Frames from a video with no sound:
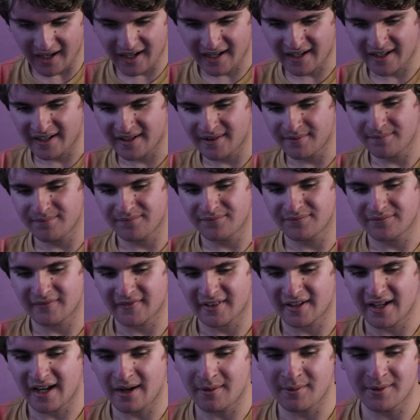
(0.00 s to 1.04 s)
Um,
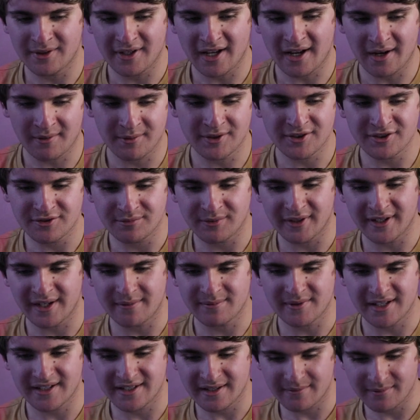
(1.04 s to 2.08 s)
I want I want to bring up
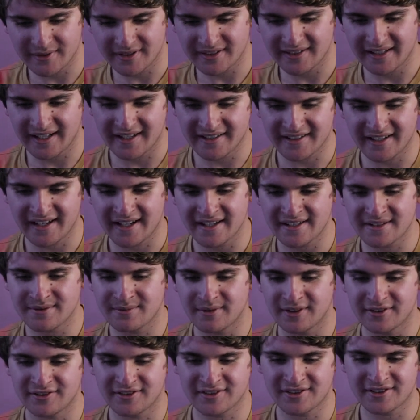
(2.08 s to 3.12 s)
Thandi a bit later as
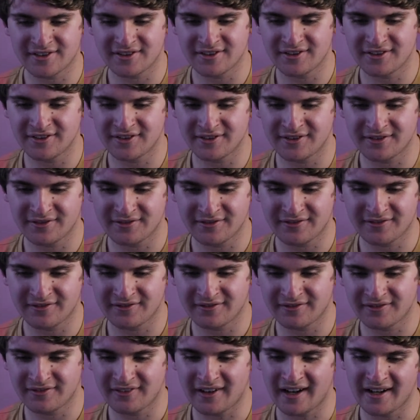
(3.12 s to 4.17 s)
well, just to
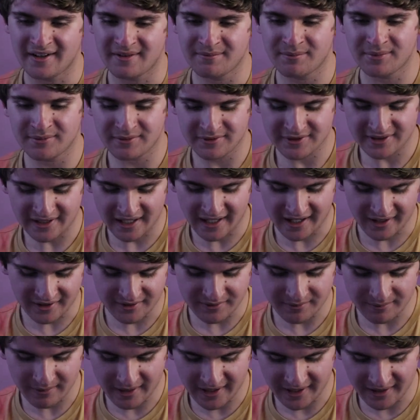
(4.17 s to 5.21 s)
find
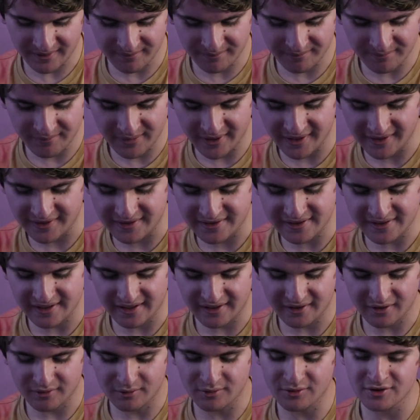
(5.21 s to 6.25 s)
out. Um, but
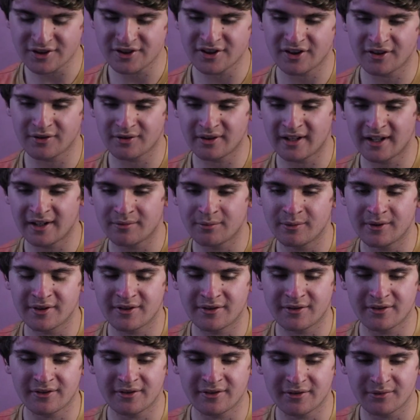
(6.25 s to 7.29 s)
also, like
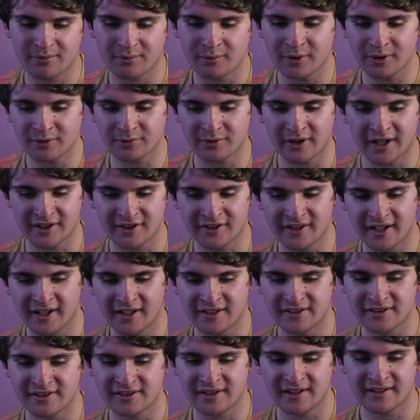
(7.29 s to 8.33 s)
with World Rhino Day,
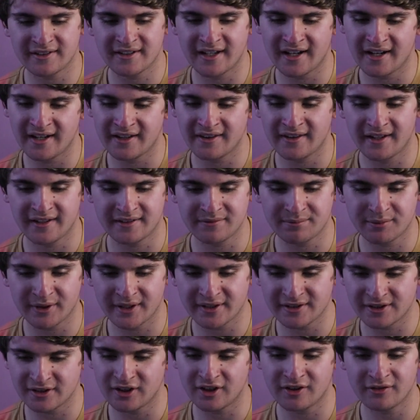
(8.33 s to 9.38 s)
it's a day that
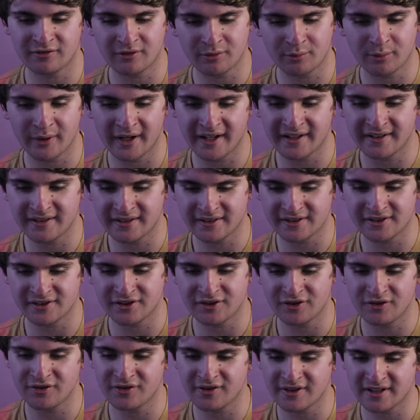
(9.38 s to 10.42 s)
brings a lot of awareness
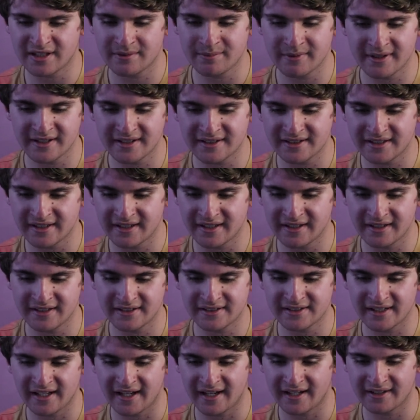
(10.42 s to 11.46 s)
to the
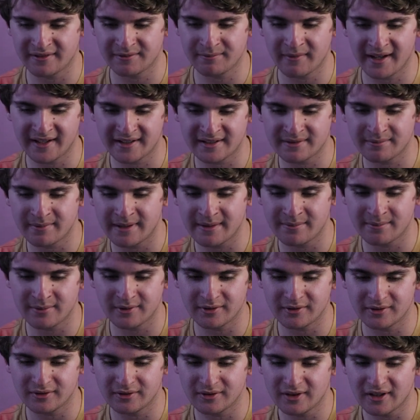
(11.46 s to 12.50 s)
species and makes
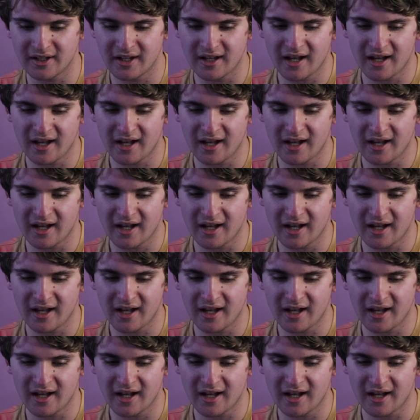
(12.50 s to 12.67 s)
people